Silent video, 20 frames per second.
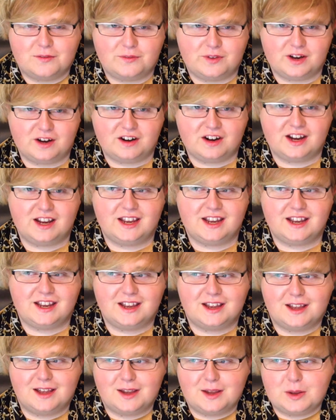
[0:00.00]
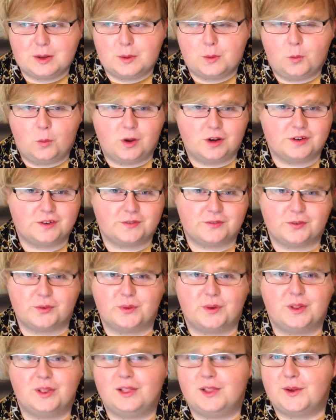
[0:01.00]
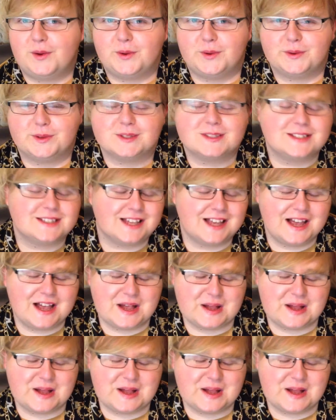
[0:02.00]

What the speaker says: very wonderful close.